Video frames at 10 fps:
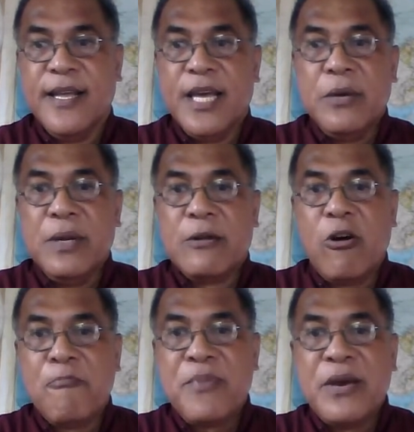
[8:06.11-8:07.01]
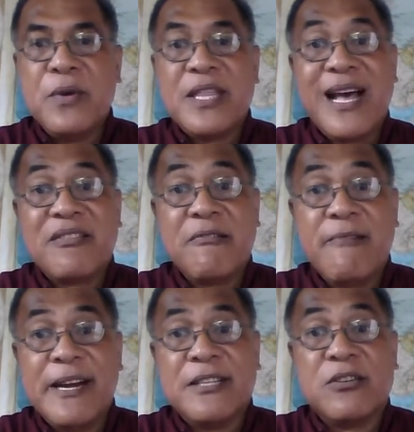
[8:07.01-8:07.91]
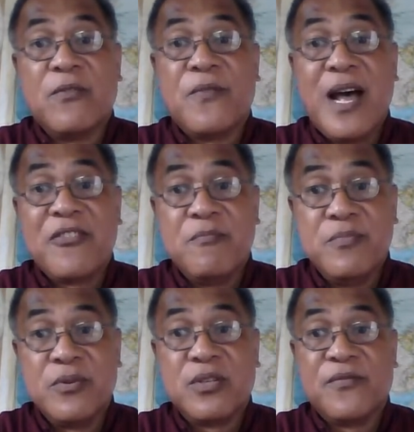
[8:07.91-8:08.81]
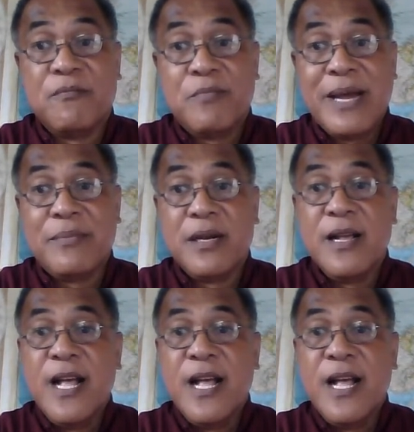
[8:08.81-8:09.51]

He will compare with other writers of other books of the Bible